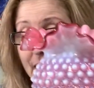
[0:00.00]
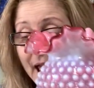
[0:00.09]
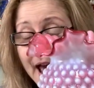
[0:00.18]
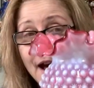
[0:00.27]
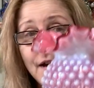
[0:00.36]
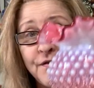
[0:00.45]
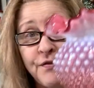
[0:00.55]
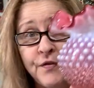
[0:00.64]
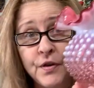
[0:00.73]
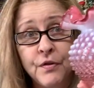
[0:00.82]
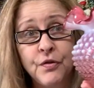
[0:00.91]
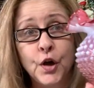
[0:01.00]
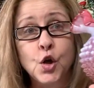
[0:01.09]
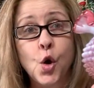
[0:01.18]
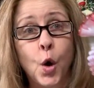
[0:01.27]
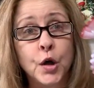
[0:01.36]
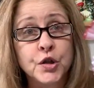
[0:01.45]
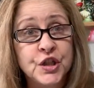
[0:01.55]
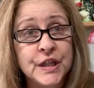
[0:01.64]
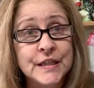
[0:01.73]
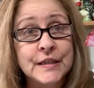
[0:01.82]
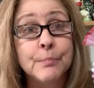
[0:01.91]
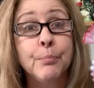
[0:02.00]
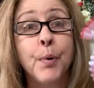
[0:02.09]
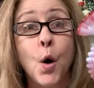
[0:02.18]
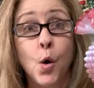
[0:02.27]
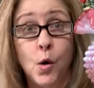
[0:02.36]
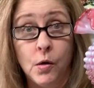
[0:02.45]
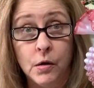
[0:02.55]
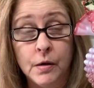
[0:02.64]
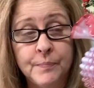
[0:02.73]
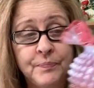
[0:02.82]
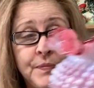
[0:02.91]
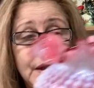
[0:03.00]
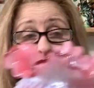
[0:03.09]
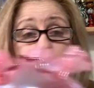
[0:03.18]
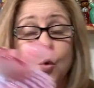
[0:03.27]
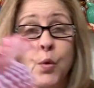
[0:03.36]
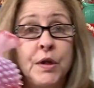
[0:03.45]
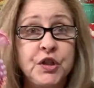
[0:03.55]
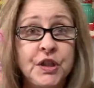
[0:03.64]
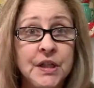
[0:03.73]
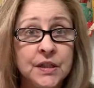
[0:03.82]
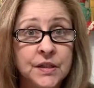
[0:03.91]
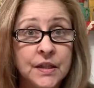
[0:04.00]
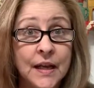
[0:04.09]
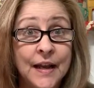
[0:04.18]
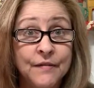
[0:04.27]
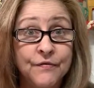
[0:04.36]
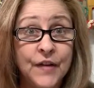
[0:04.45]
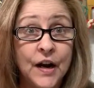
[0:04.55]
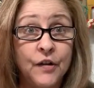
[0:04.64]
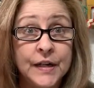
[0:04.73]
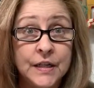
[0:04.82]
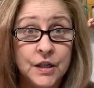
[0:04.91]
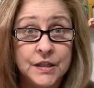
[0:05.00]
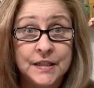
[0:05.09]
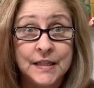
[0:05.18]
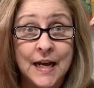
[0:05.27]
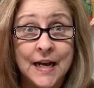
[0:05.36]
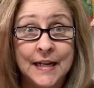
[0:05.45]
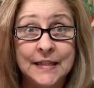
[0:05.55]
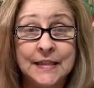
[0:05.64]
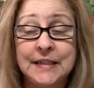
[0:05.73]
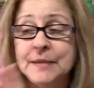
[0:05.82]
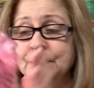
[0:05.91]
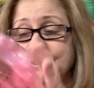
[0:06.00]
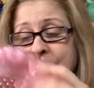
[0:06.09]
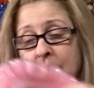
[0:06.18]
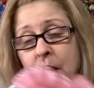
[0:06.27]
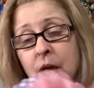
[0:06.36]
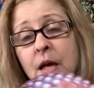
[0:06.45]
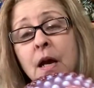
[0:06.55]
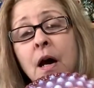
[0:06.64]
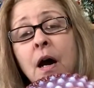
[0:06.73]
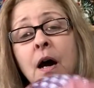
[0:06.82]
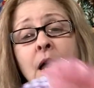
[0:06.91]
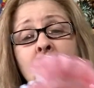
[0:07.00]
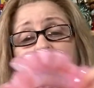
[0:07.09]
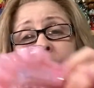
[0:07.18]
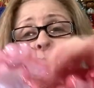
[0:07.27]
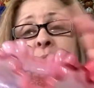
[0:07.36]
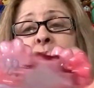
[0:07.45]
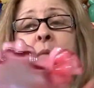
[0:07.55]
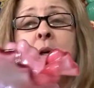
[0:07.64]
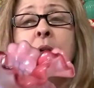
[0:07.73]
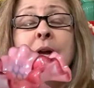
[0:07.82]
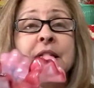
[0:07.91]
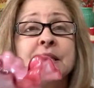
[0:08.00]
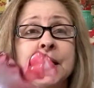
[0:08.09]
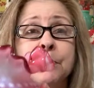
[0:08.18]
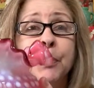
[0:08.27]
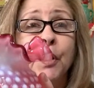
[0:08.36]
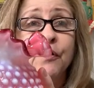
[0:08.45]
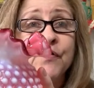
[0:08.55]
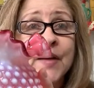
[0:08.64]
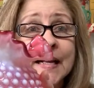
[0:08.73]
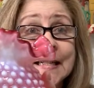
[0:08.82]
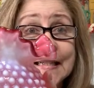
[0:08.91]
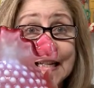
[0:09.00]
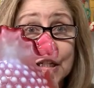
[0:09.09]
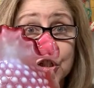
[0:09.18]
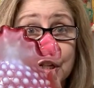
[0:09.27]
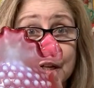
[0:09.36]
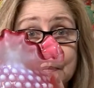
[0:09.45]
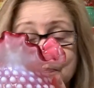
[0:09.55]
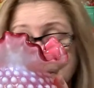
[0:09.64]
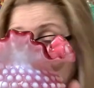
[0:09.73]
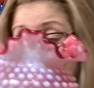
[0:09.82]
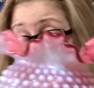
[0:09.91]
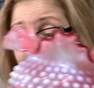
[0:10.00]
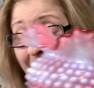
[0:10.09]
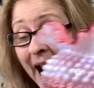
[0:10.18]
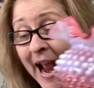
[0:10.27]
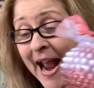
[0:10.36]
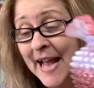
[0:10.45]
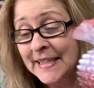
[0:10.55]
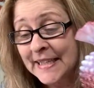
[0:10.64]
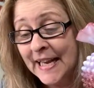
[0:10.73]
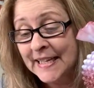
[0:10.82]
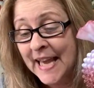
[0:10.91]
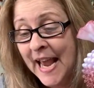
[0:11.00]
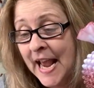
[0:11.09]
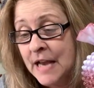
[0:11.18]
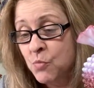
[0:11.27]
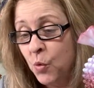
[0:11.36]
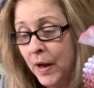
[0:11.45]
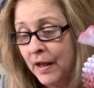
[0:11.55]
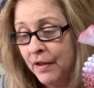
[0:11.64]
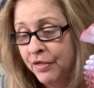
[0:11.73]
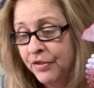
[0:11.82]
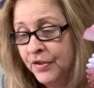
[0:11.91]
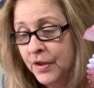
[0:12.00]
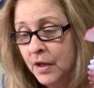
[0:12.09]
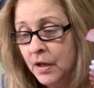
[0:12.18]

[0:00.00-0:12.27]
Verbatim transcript: have the Gorgeous Bowl, which is a very good size. Uh, it's in perfect condition. And it came with